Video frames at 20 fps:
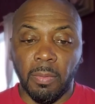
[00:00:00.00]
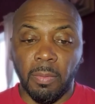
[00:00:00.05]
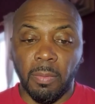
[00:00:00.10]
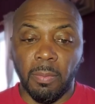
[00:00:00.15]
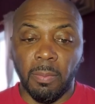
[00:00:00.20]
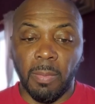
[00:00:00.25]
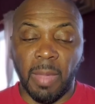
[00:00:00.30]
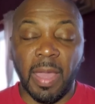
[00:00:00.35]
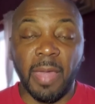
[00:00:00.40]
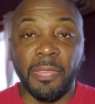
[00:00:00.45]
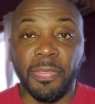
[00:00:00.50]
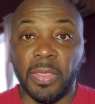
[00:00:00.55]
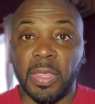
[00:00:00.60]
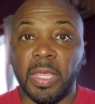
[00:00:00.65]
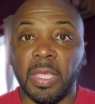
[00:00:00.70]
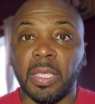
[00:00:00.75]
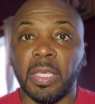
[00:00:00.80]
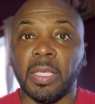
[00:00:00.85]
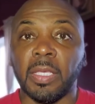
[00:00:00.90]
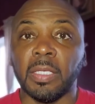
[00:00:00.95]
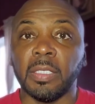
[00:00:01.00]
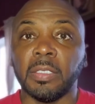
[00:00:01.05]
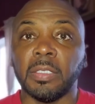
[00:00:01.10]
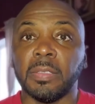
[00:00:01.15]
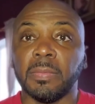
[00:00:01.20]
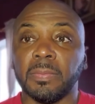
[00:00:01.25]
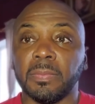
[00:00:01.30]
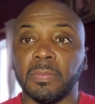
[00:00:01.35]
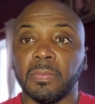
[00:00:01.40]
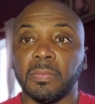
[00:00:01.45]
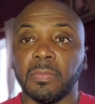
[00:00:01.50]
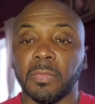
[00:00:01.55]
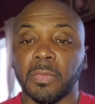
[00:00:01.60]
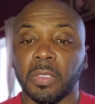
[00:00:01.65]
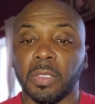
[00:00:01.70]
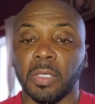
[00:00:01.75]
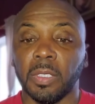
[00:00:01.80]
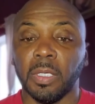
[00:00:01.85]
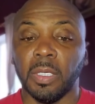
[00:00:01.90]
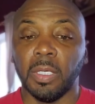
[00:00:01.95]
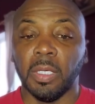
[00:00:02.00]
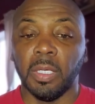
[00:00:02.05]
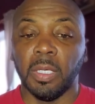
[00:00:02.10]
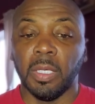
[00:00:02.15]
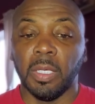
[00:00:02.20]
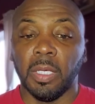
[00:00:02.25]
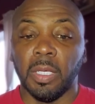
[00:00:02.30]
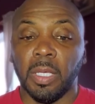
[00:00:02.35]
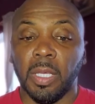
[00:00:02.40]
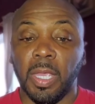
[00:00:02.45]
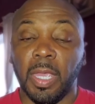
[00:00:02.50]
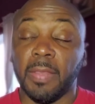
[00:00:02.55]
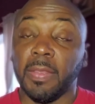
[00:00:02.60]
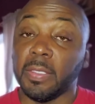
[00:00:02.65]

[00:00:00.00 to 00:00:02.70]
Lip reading: my thing is, and